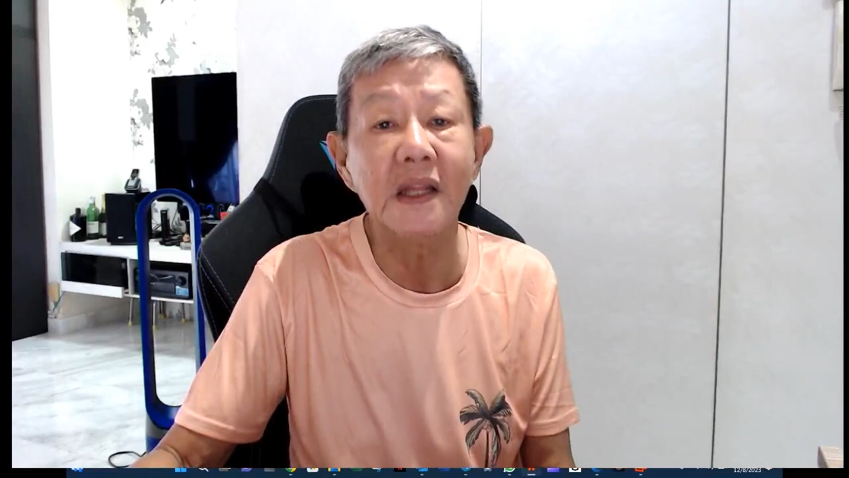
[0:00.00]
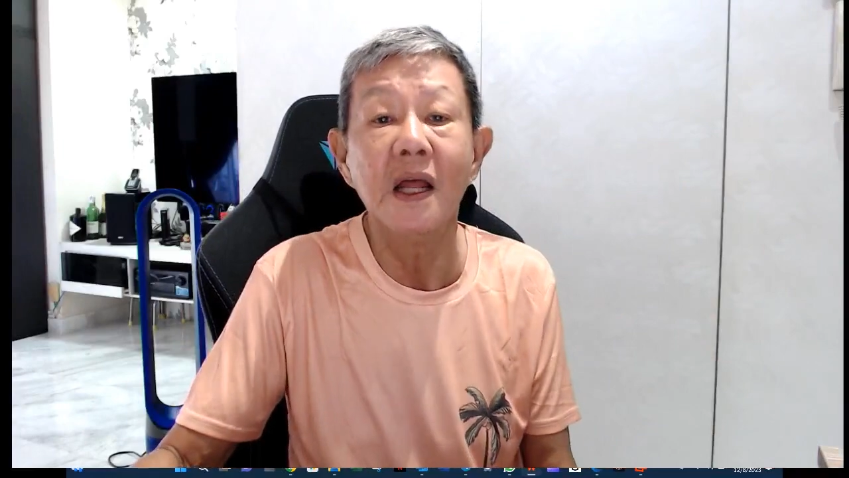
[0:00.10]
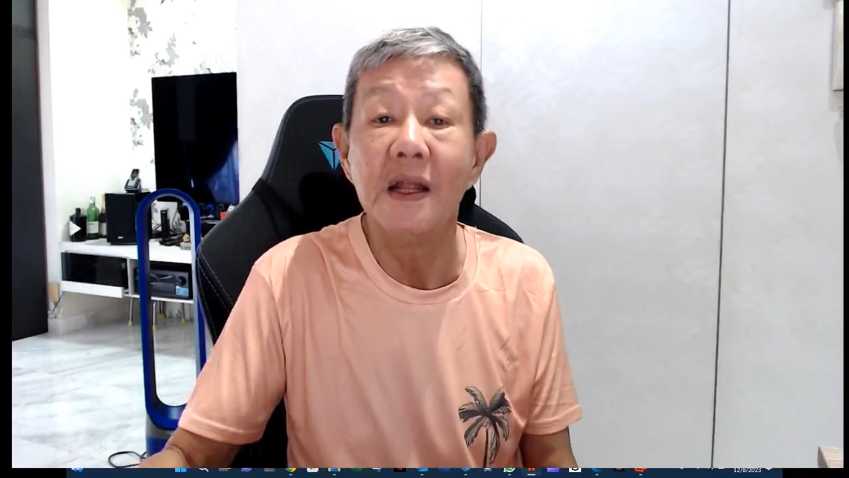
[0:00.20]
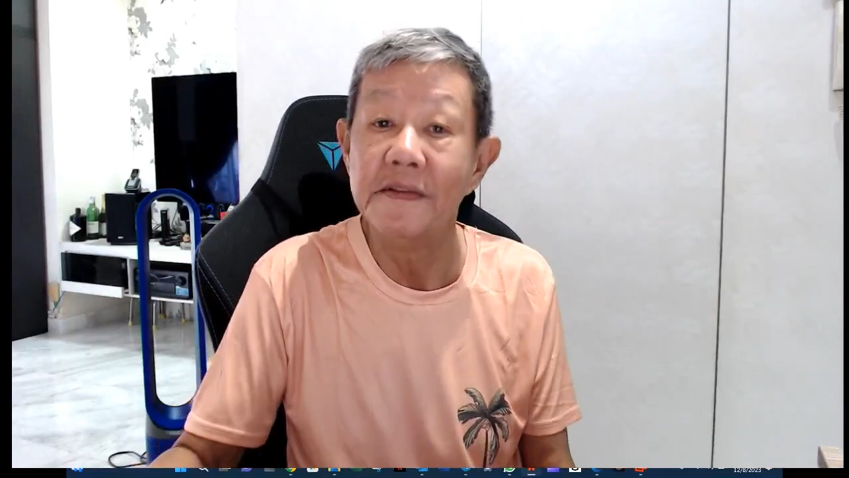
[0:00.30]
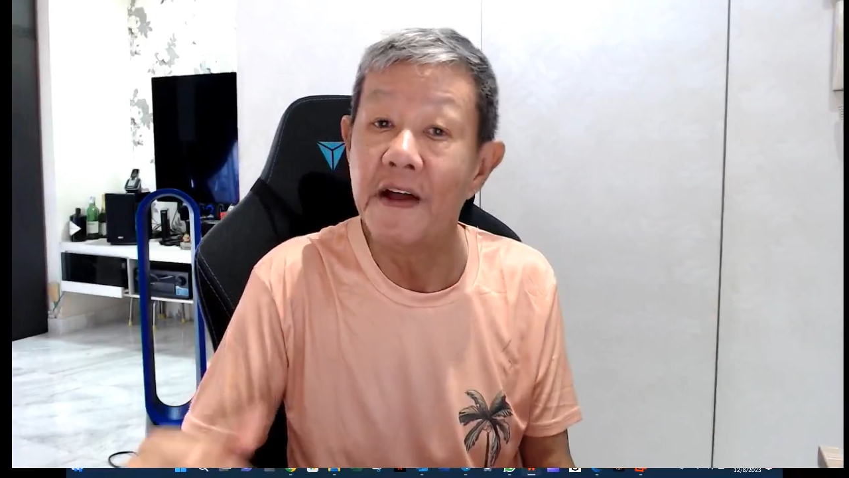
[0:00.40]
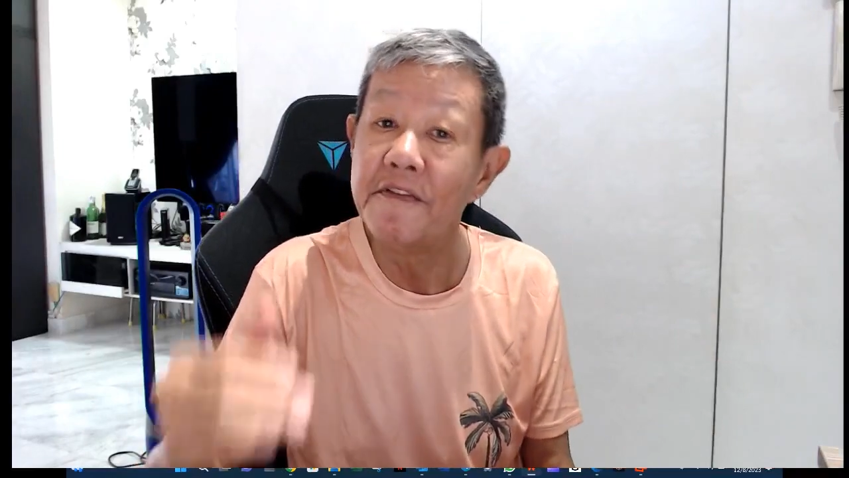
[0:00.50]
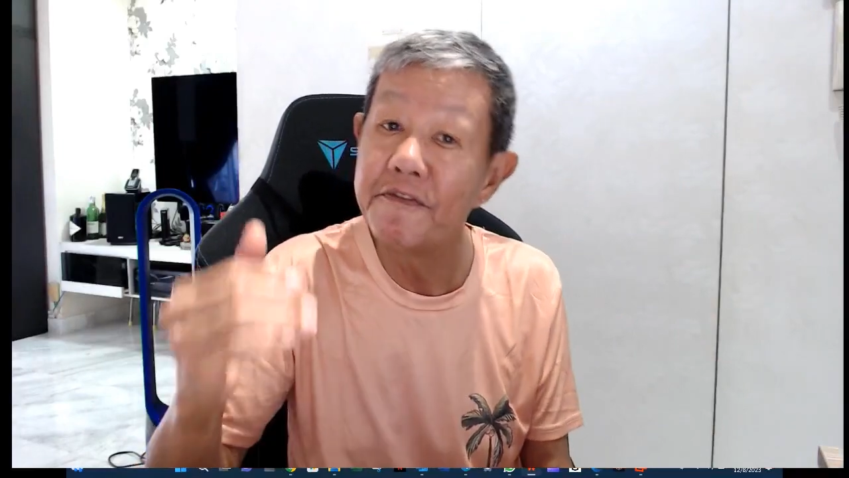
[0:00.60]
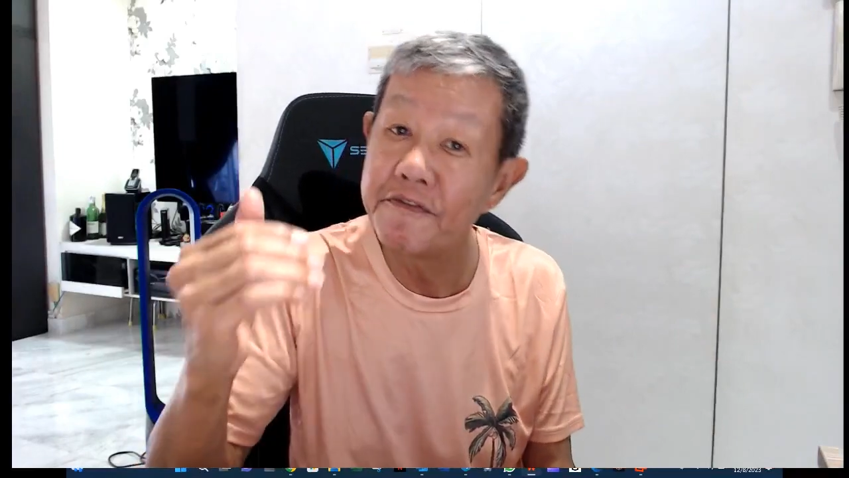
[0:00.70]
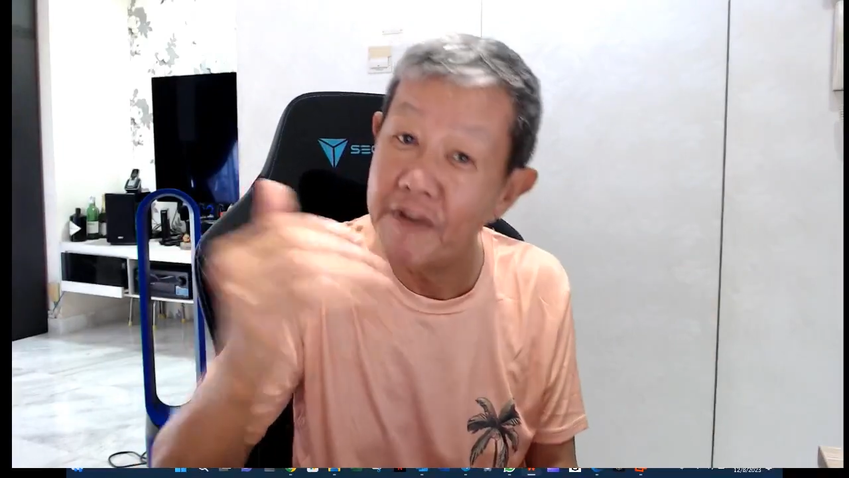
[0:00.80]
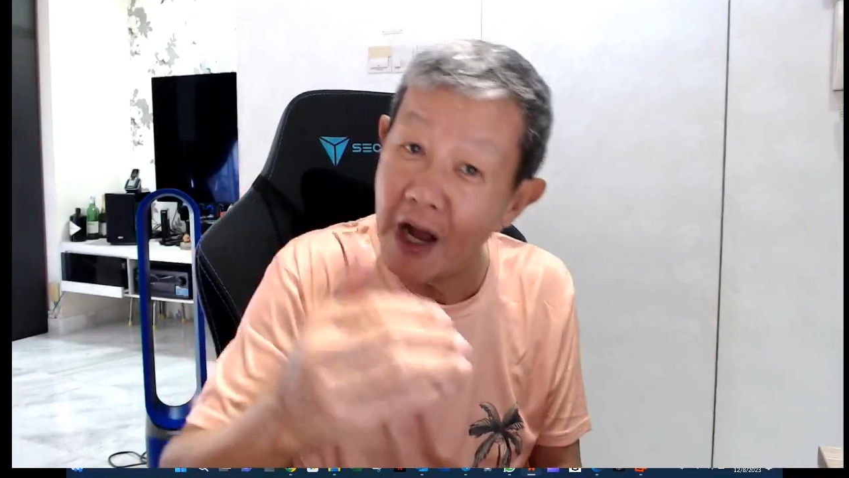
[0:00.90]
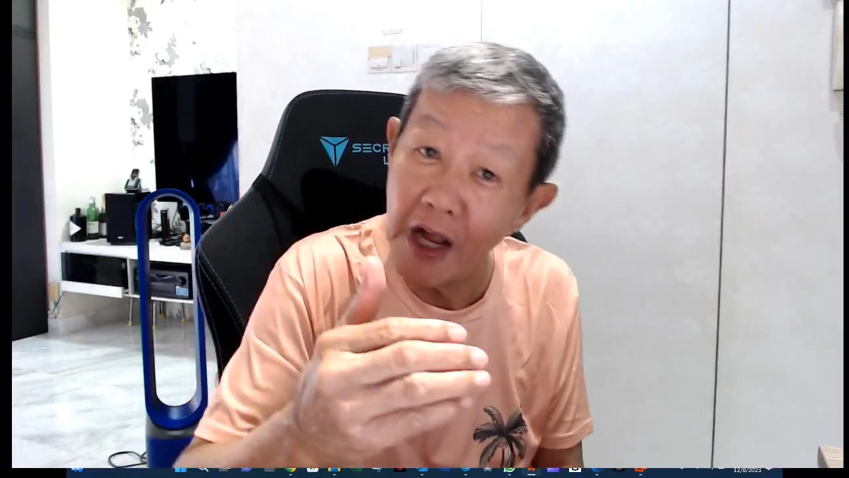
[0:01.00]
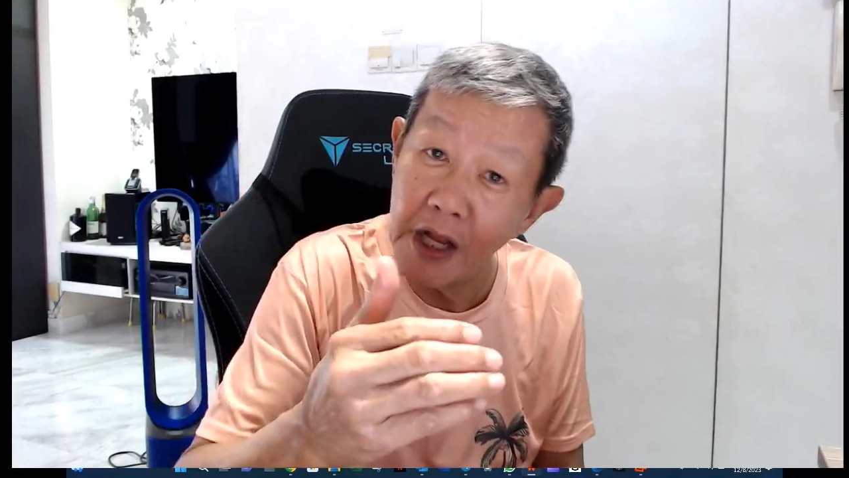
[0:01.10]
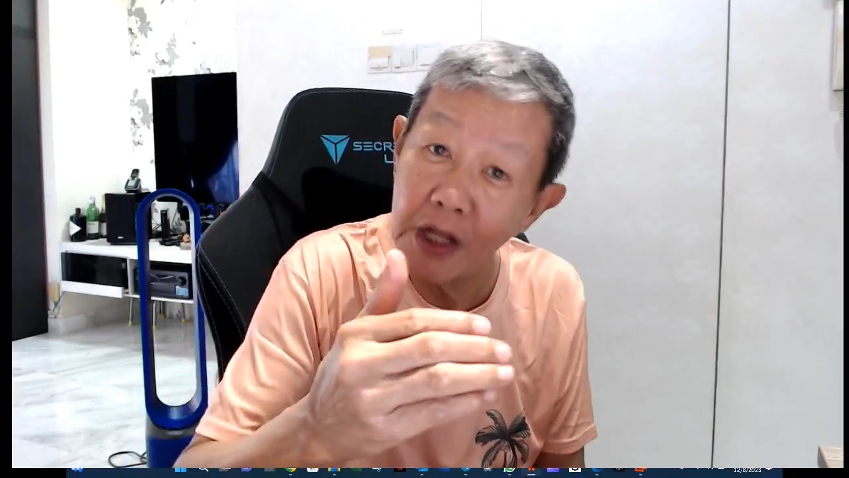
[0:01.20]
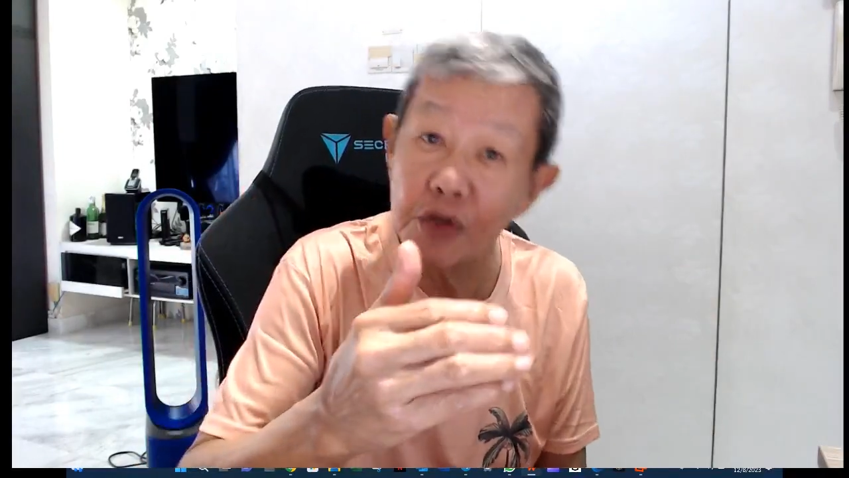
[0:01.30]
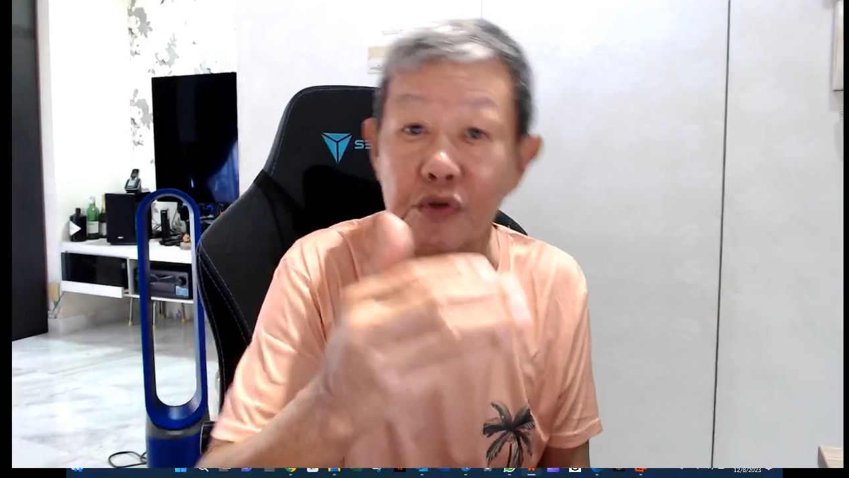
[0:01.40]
then 5 to